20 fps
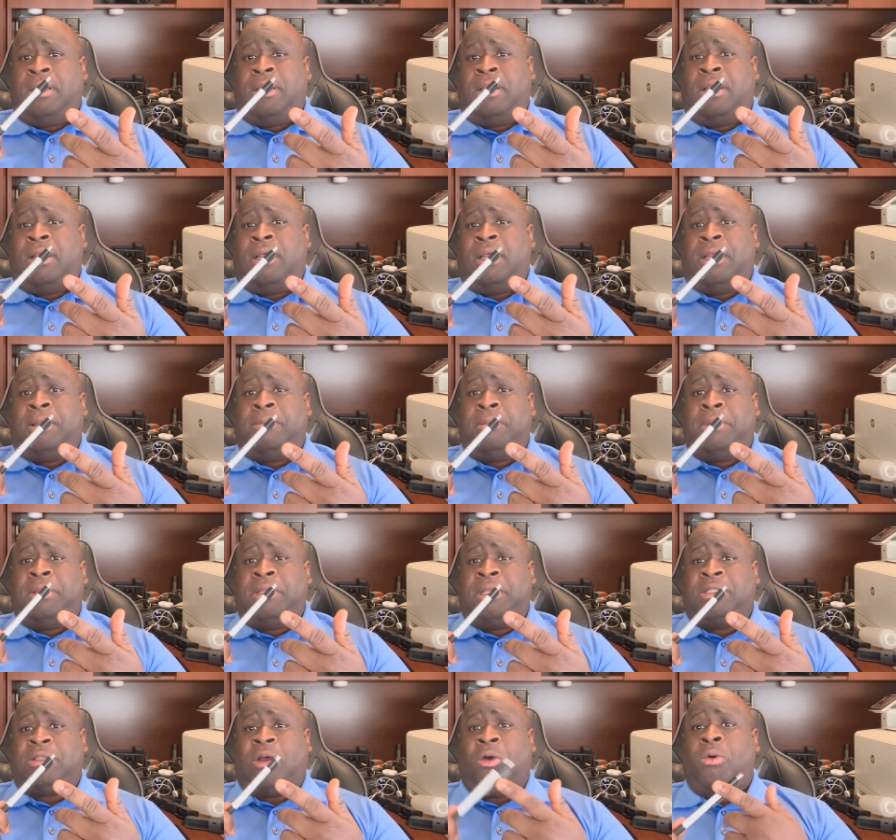Uh,
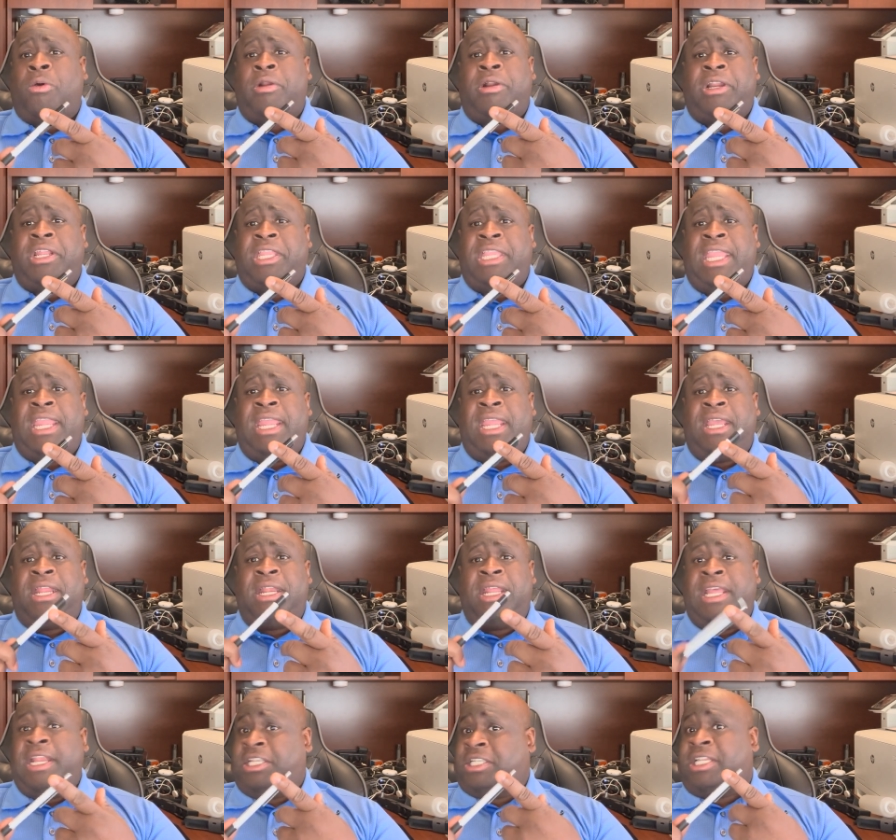so I ordered again
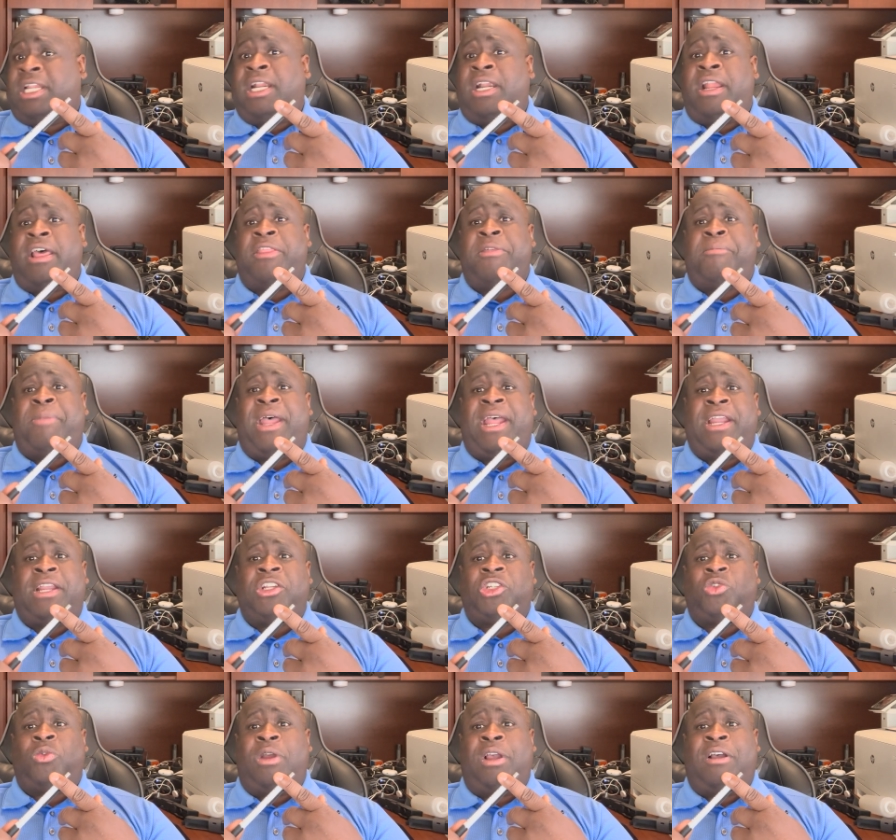and sent another pack
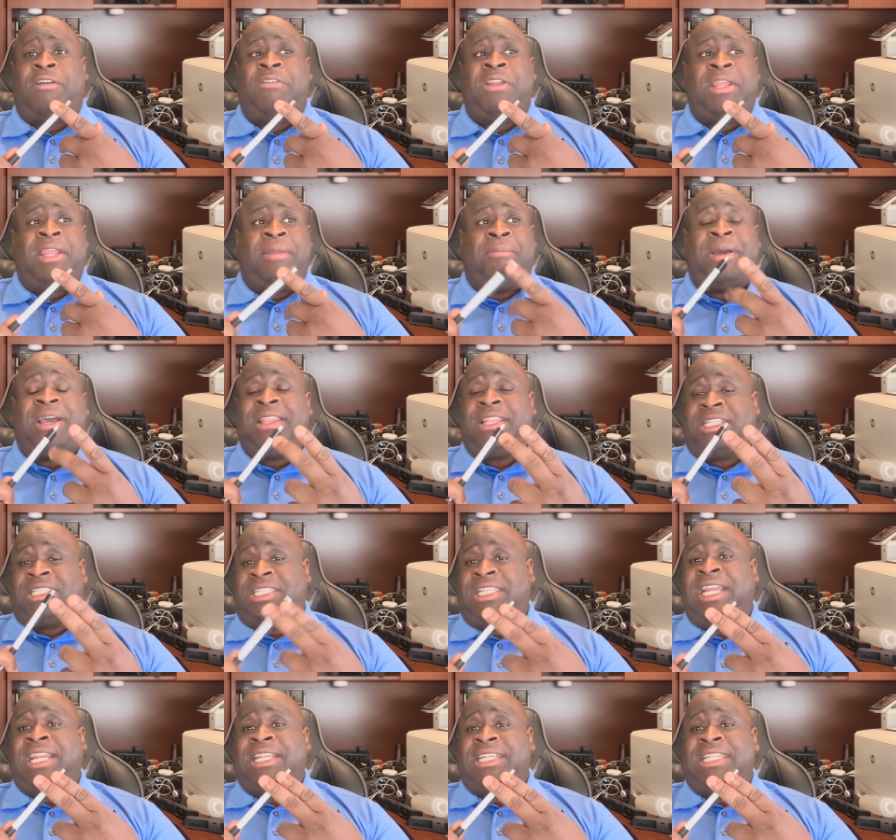of 12. And by the
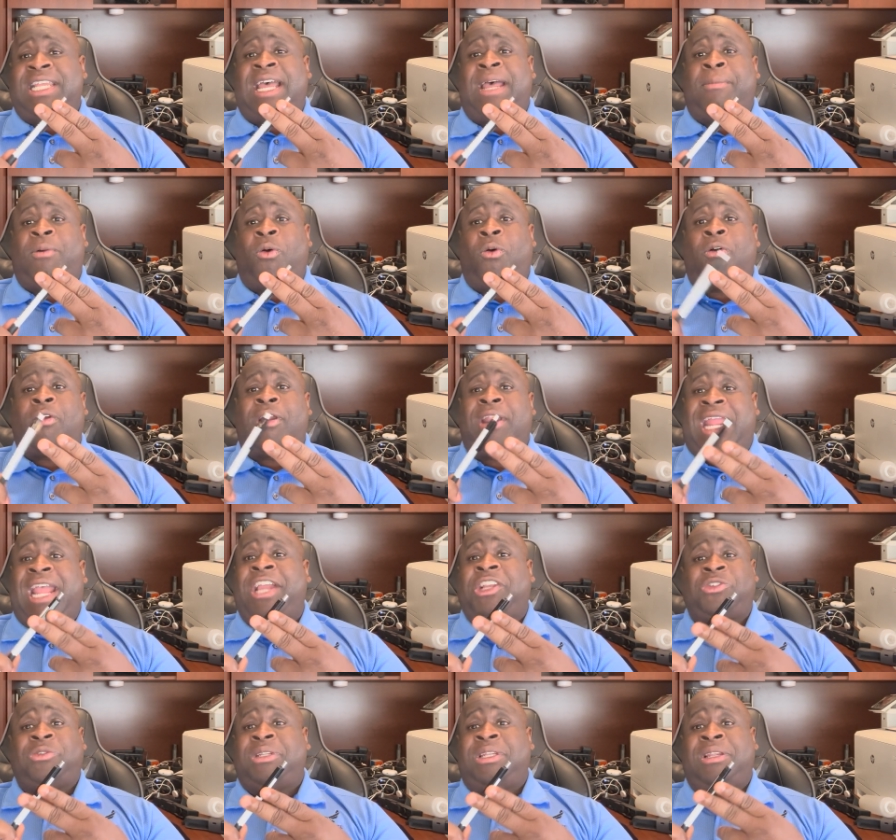second time I ordered,
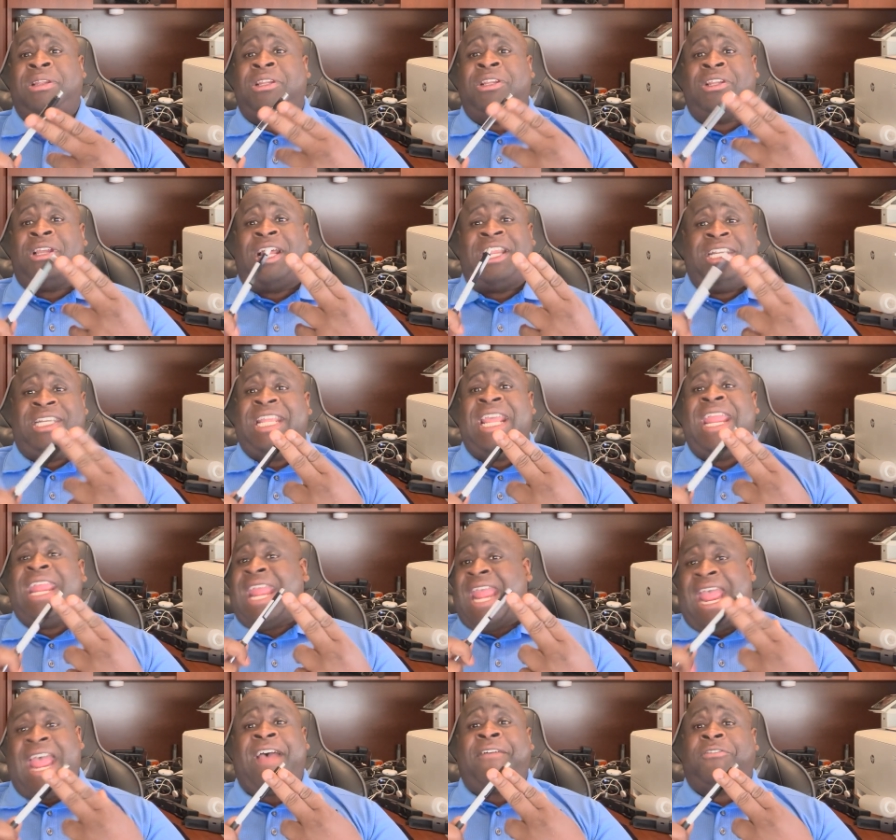actually a day
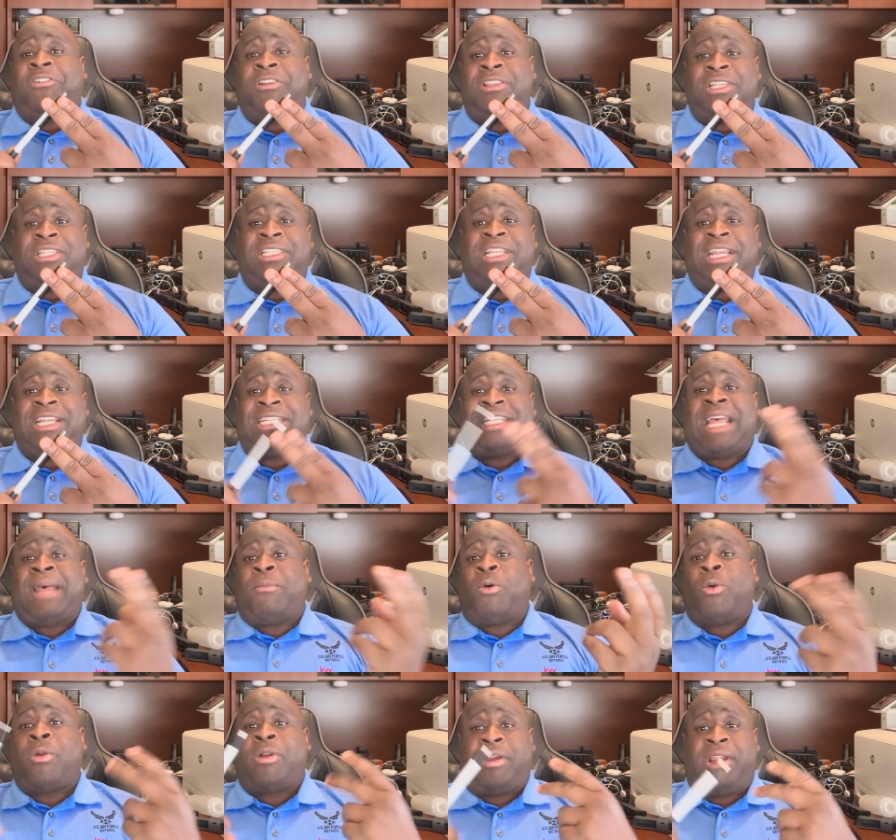after the second time
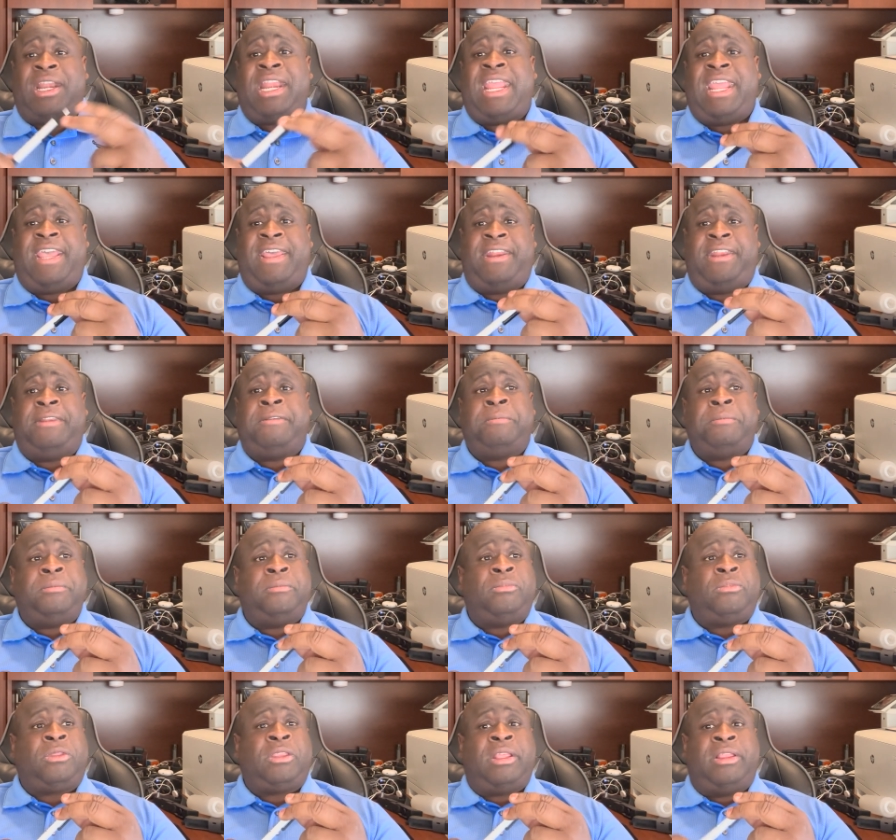I ordered and had it,
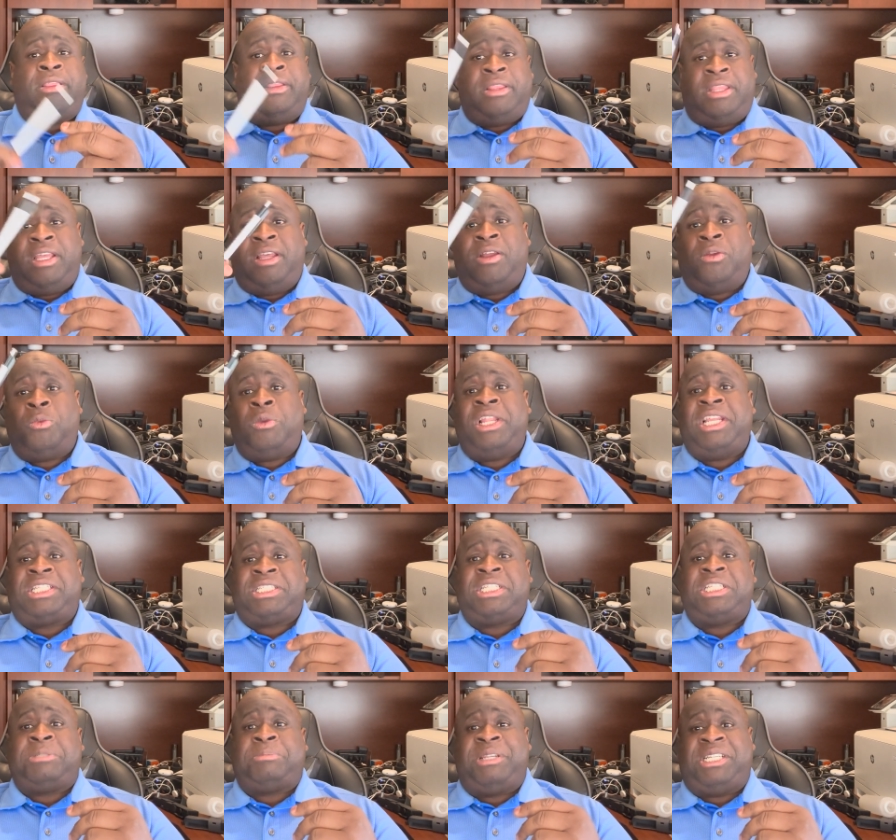the
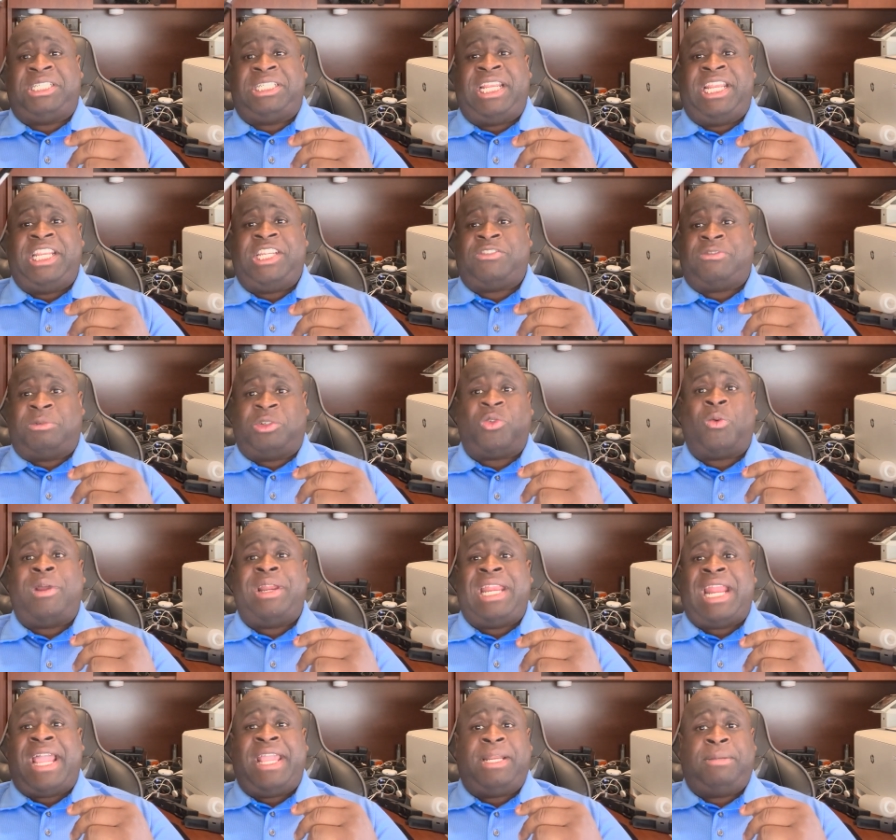listing's been changed from
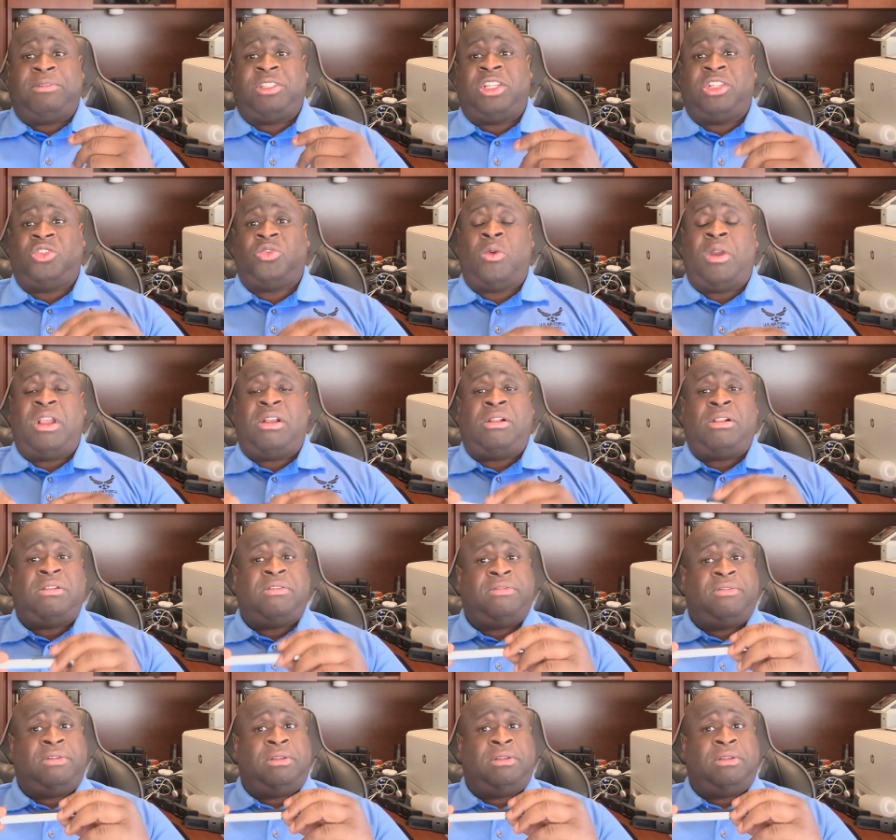20 items to 12.